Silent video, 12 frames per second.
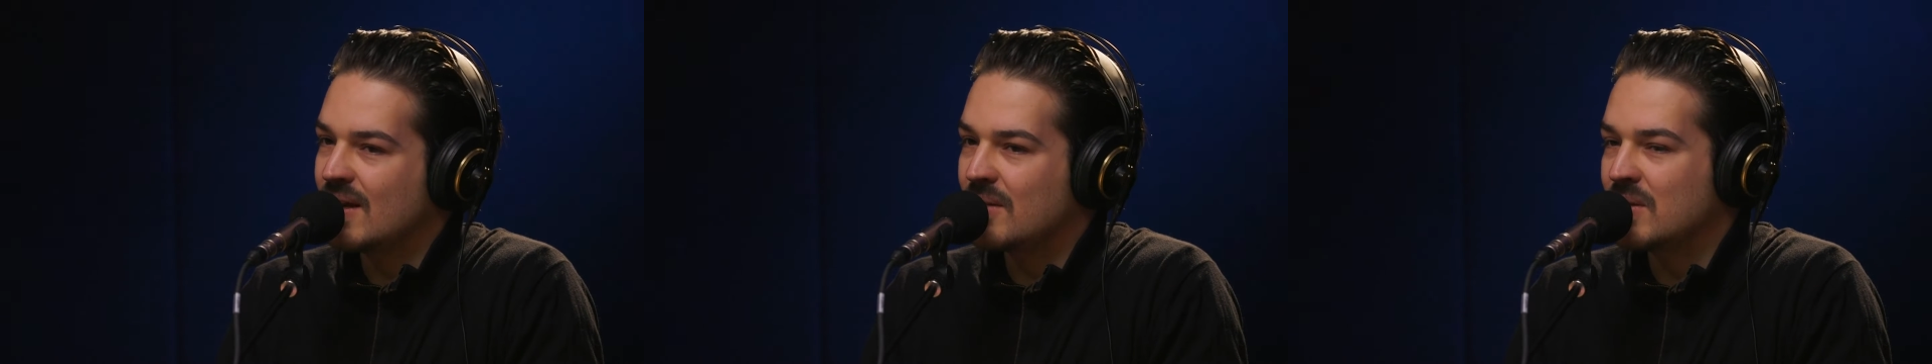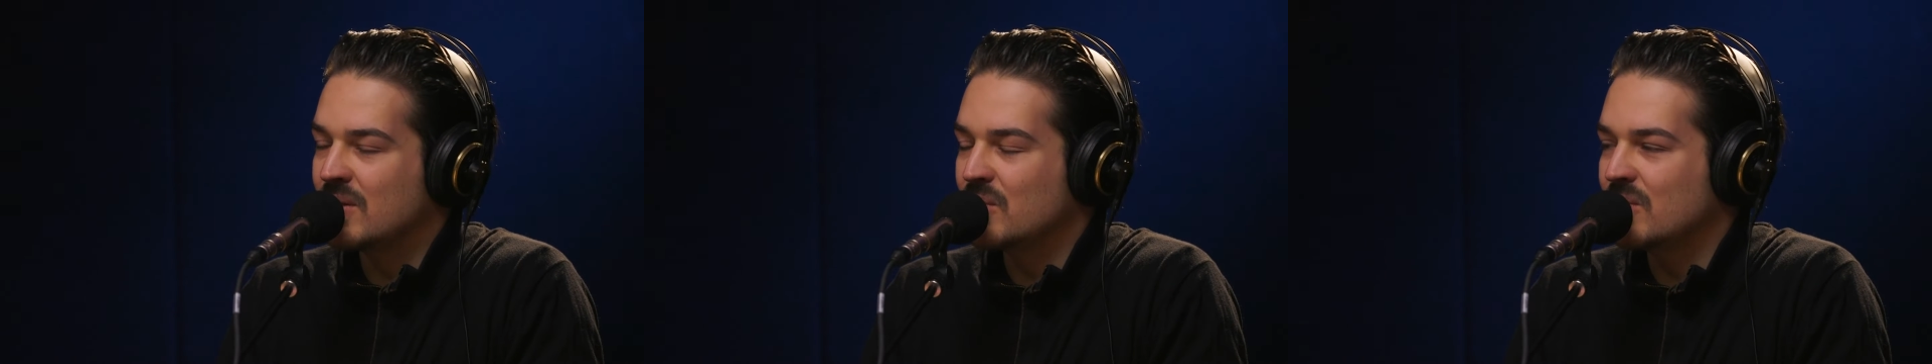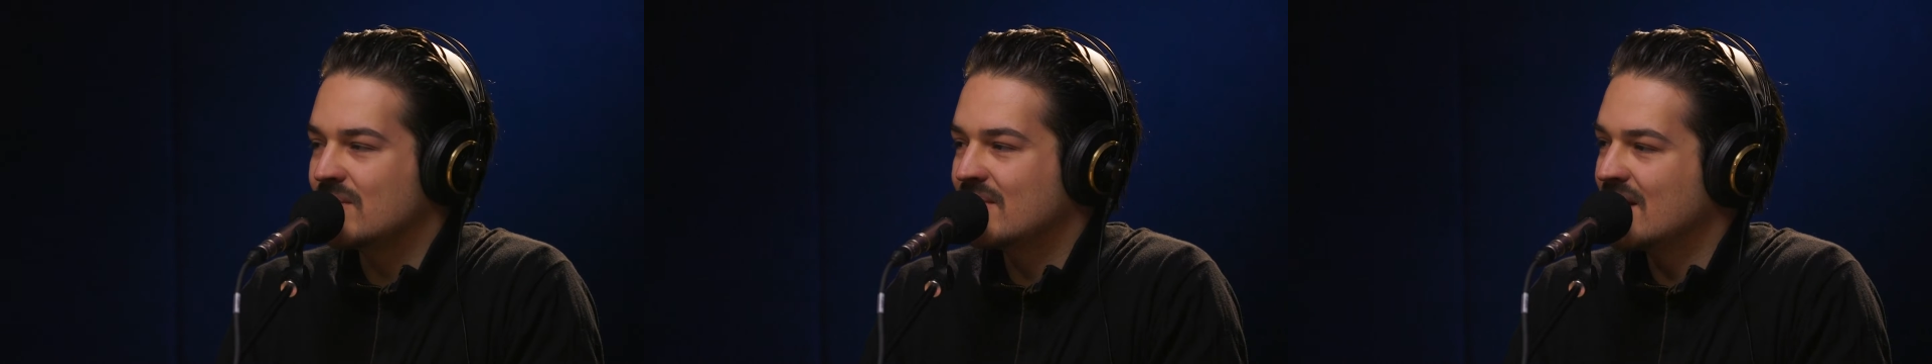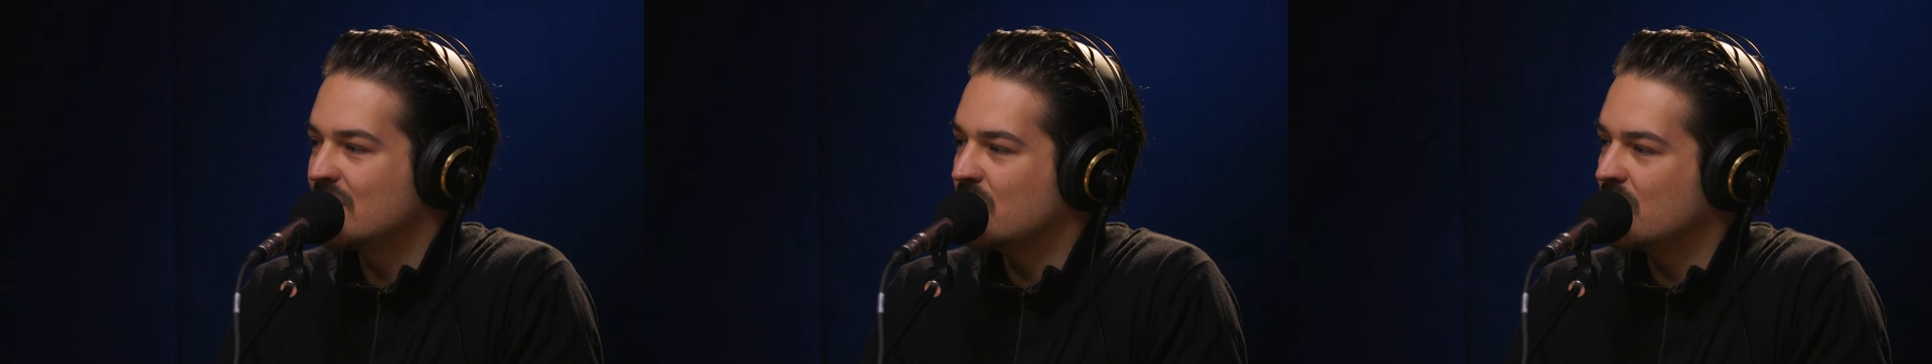I mean,
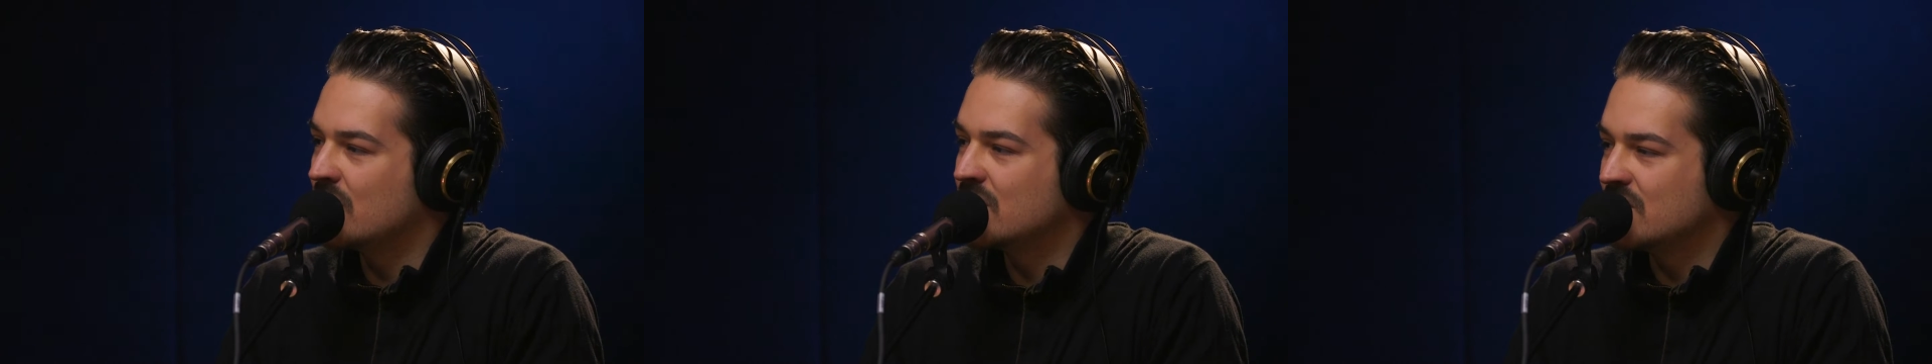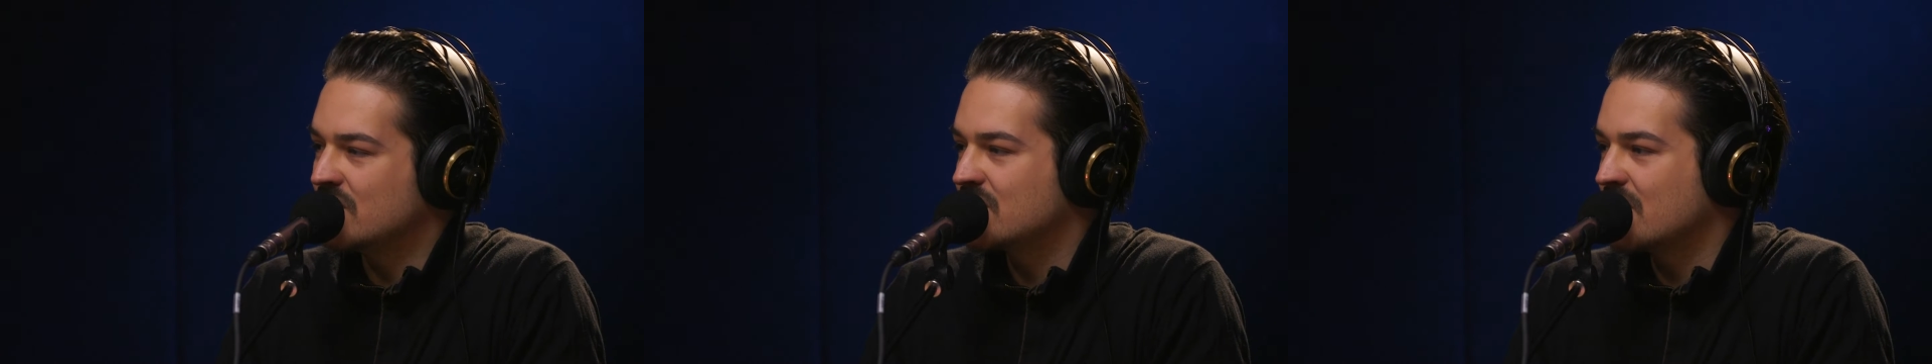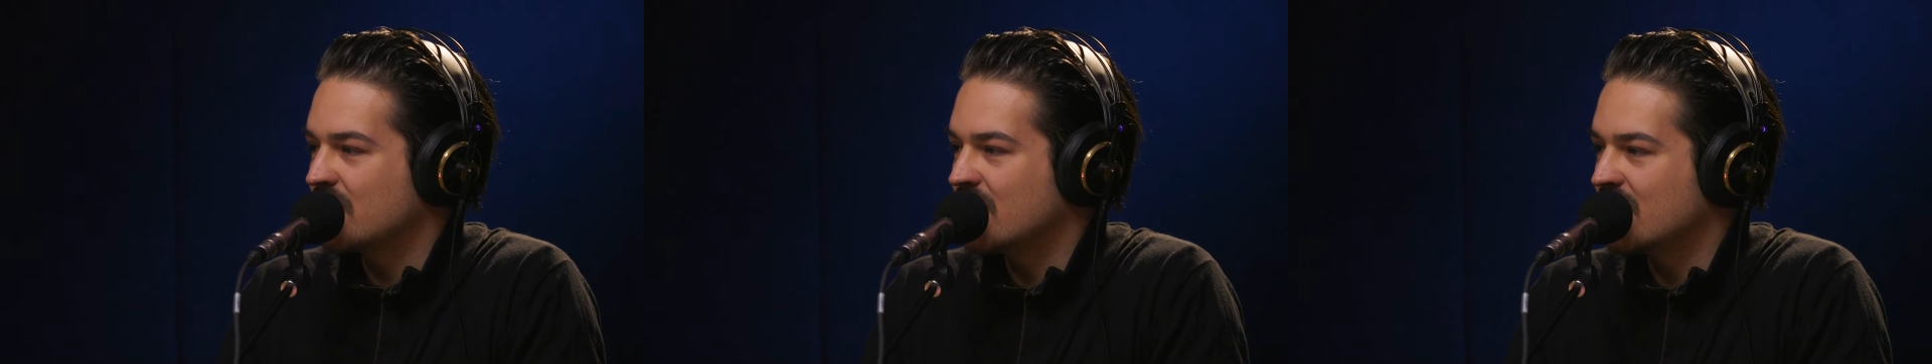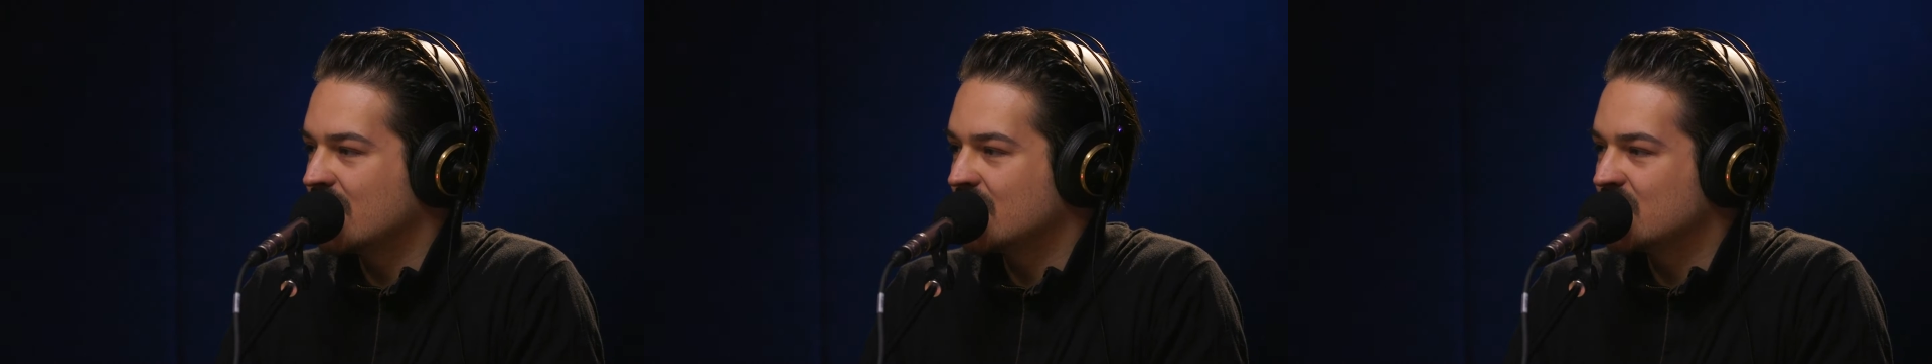like we want to do
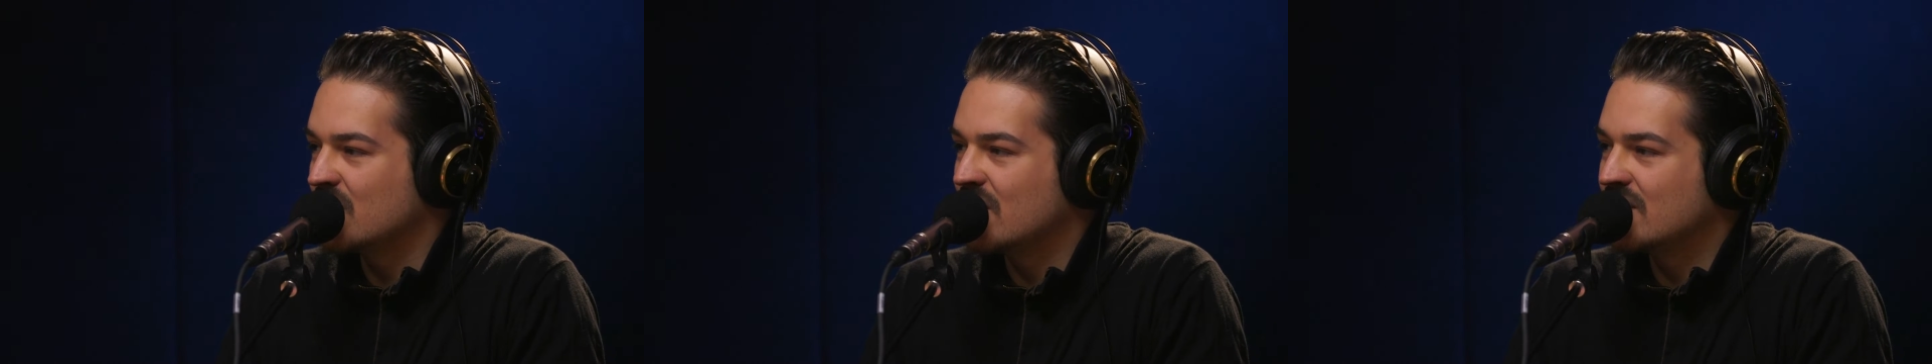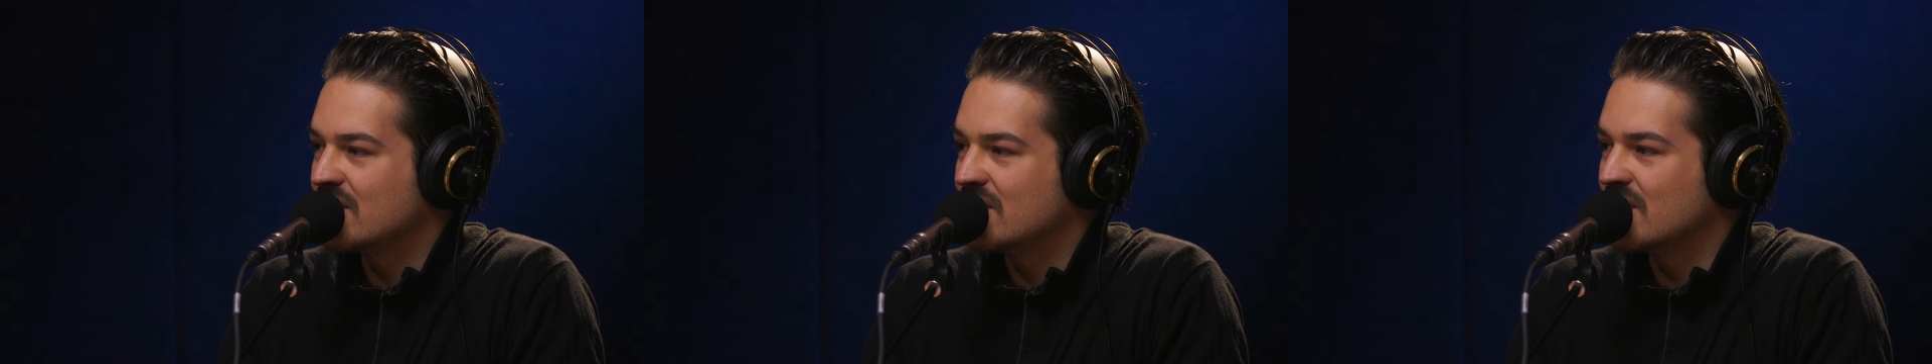something as well.